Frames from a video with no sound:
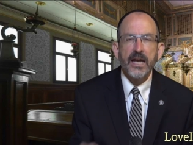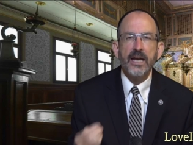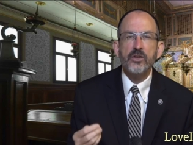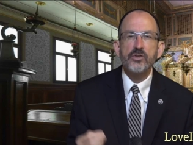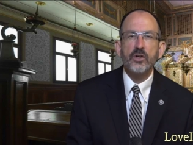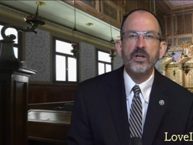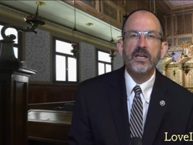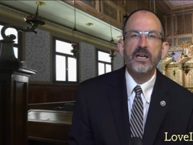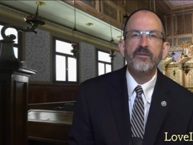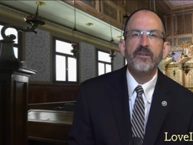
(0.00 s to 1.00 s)
He is going to
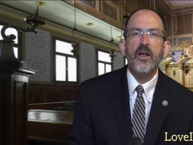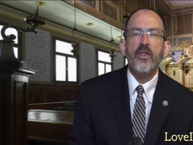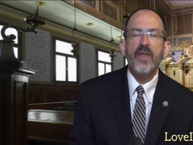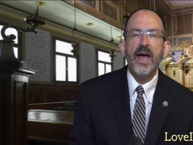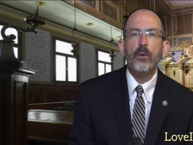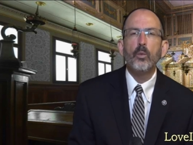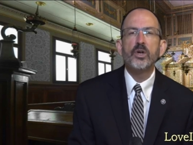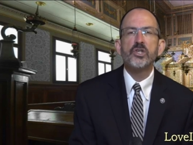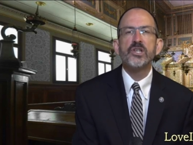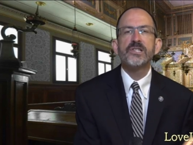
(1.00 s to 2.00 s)
give that
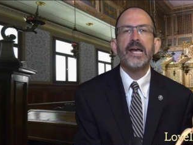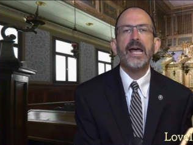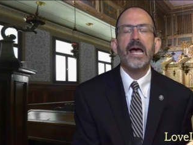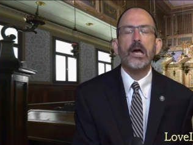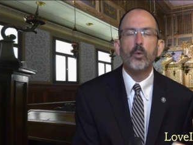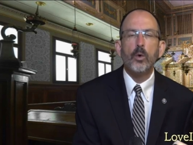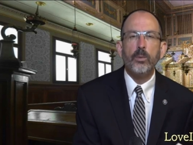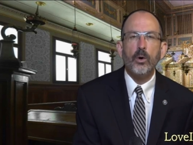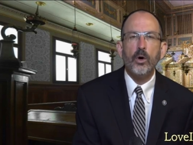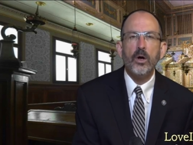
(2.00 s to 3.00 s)
which is
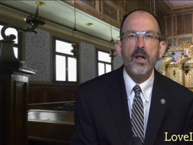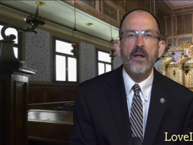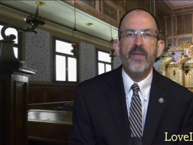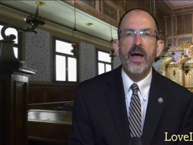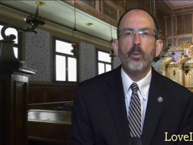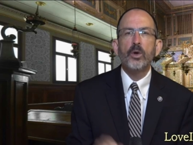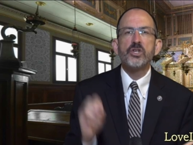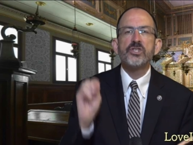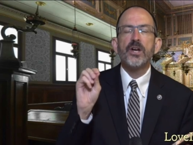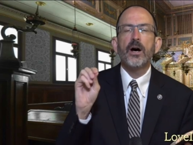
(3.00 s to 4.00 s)
equitable, that which
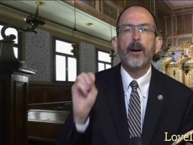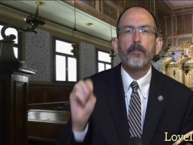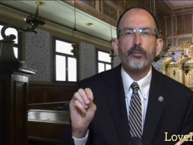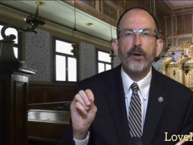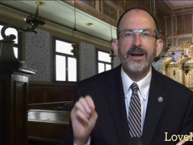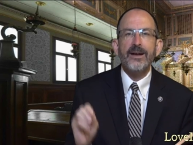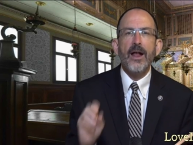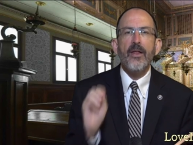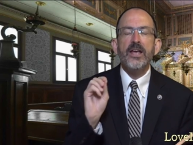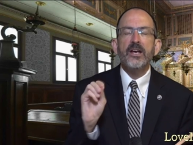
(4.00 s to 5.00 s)
is upright.
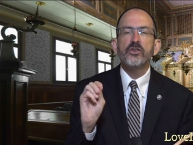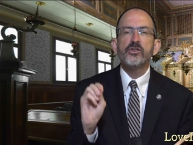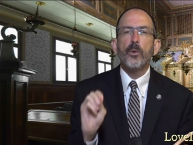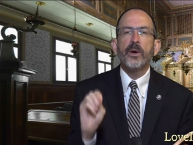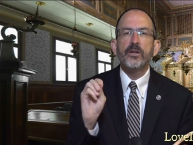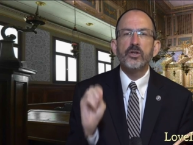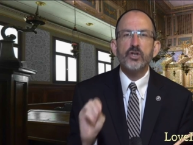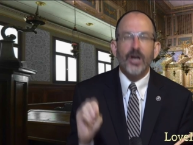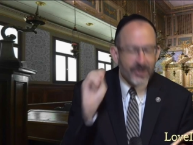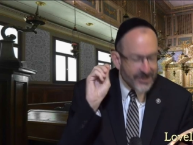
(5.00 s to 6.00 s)
He's going to
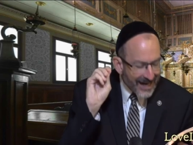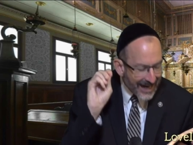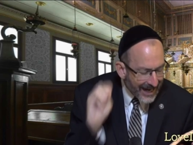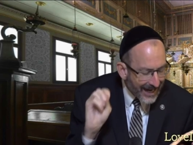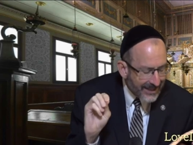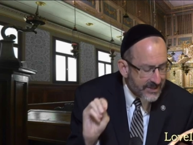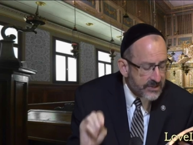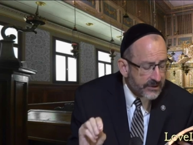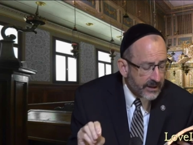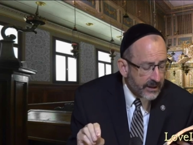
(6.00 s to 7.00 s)
judge
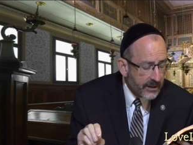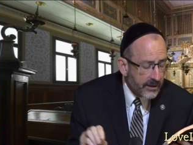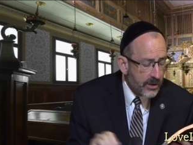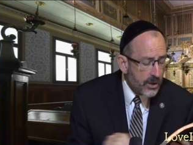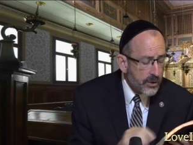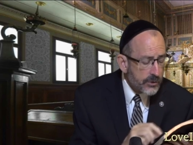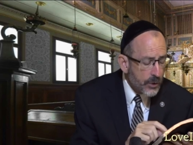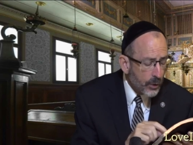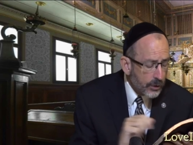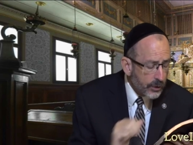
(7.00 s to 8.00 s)
honestly.
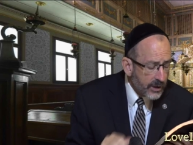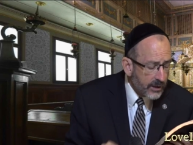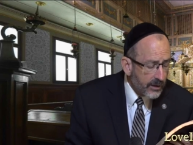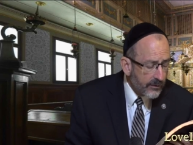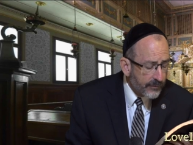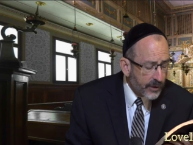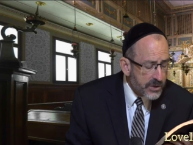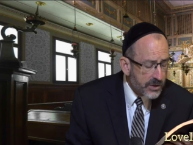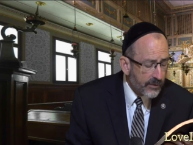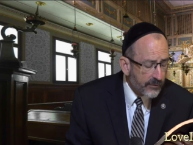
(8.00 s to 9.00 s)
So look at
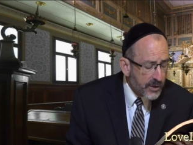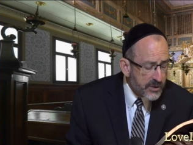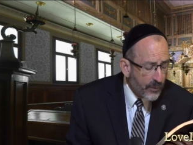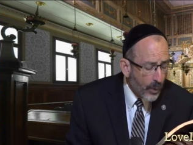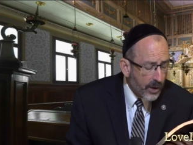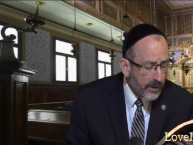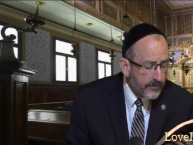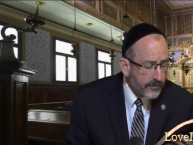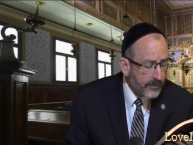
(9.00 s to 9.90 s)
verse verse 4.